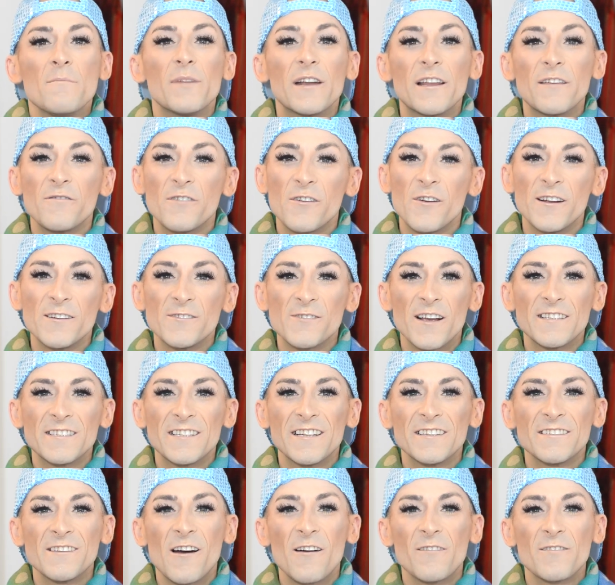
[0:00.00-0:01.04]
But if you're
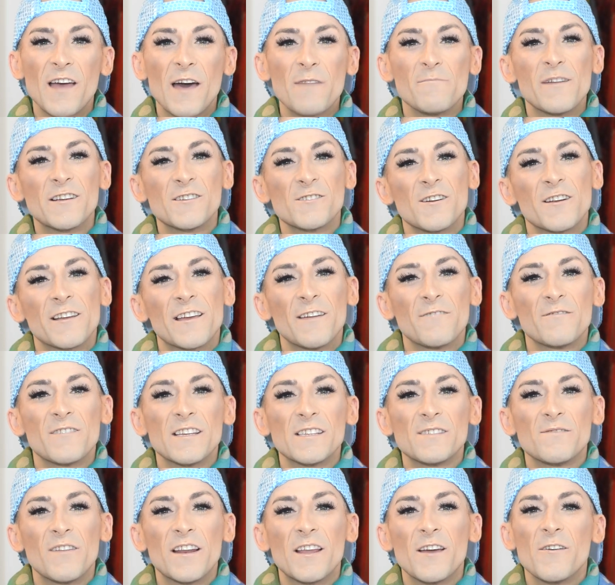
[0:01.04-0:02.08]
interested in all that, make sure to give
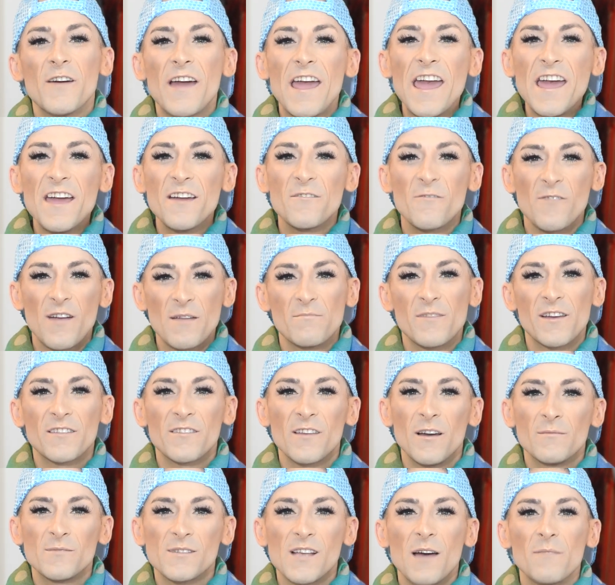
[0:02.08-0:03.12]
this video a great big
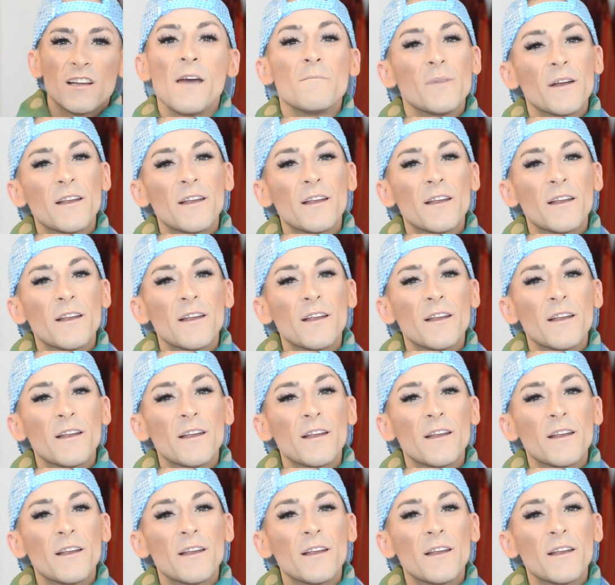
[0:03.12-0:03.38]
thumbs up.